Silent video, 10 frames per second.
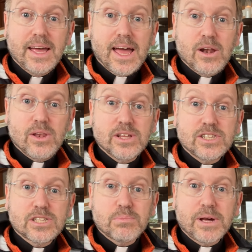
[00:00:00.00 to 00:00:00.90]
And
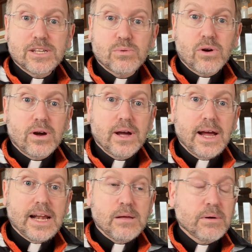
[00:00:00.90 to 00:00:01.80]
this is a place where
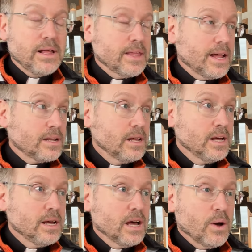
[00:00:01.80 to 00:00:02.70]
anybody that
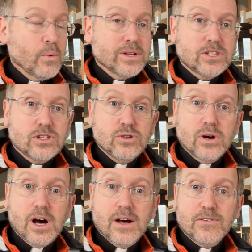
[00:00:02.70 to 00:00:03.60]
wants
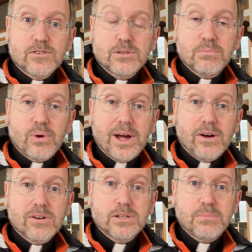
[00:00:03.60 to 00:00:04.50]
to offer some
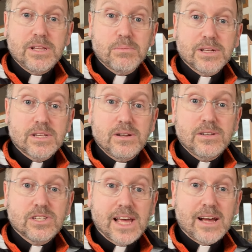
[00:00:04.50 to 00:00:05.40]
prayers and be in the
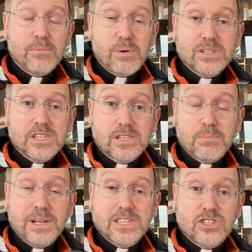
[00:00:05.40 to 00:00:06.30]
blessed presence of the
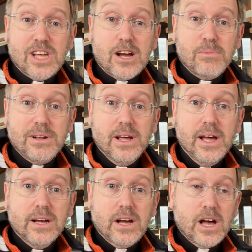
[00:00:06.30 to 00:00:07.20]
Blessed Sacrament
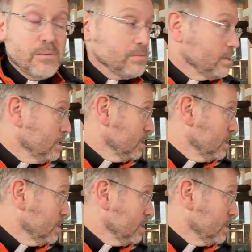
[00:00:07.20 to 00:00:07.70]
can come.